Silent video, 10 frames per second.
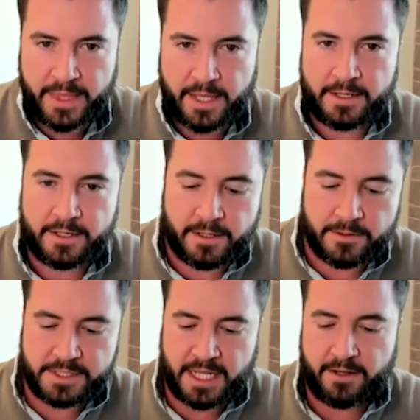that
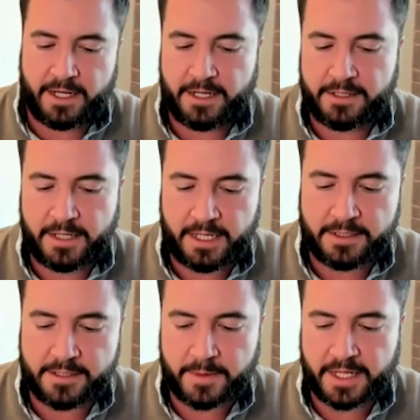goes down, and it,
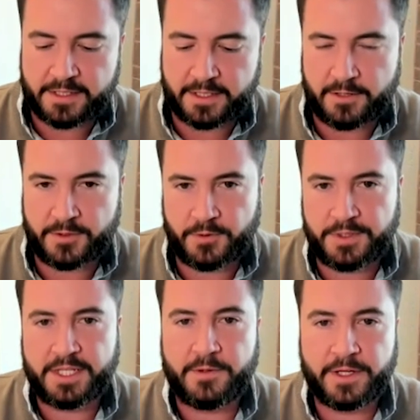in some cases it goes through
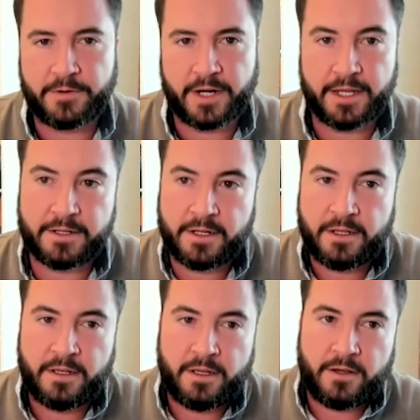a D O E grant,
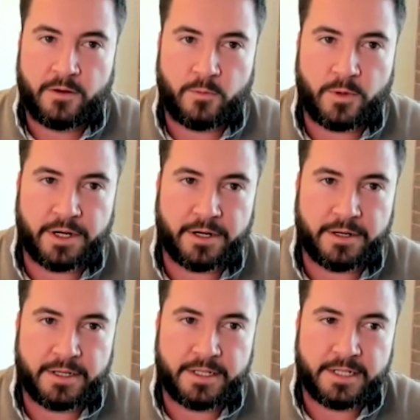
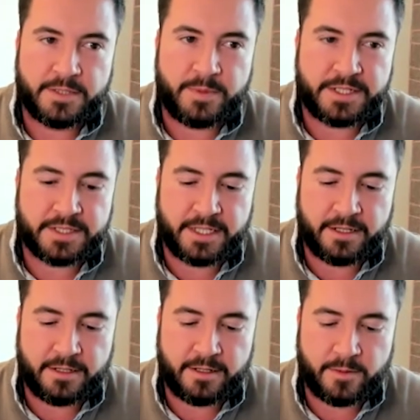where it's
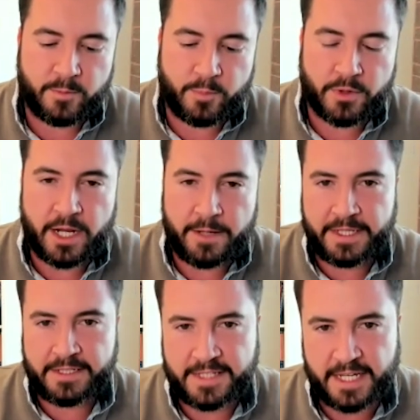basically
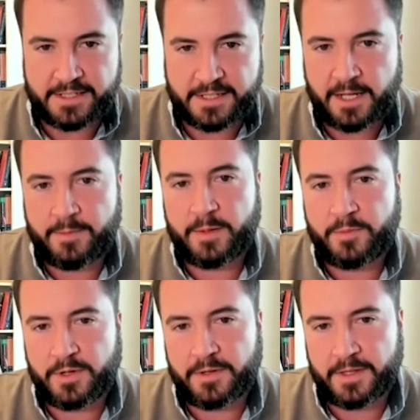bribing states to come
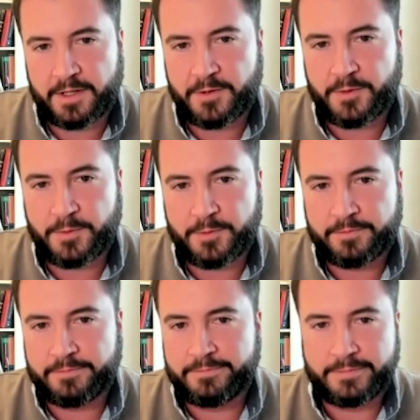up with a new,
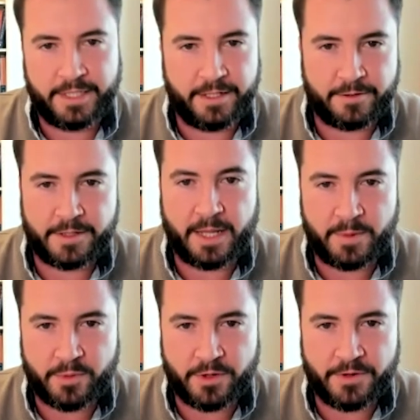you know,
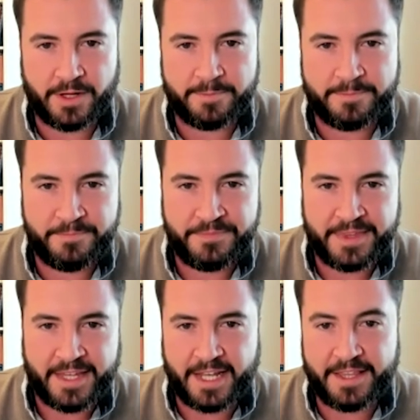climate program.
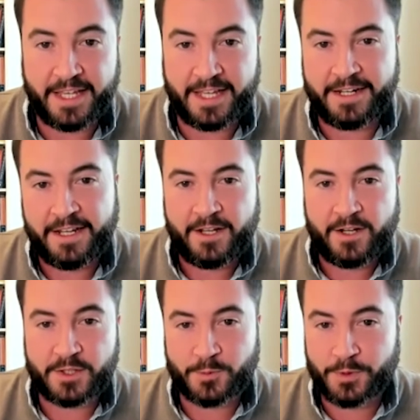And then
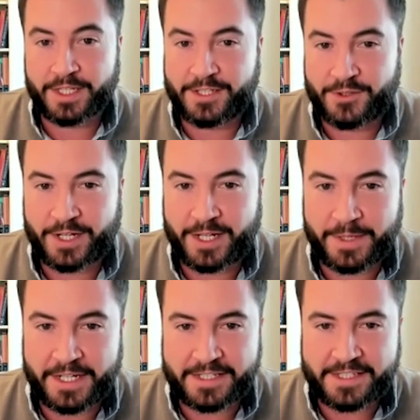it's really tricky,
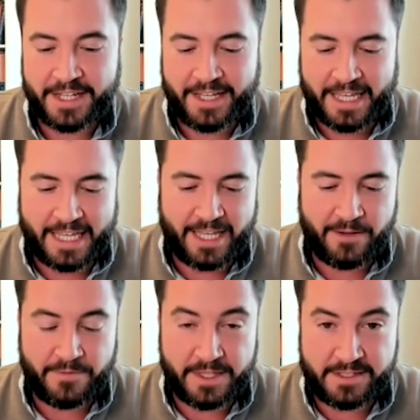because
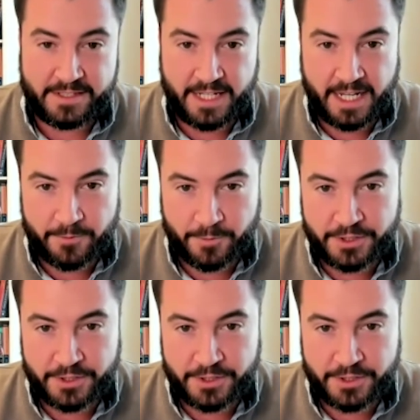if the state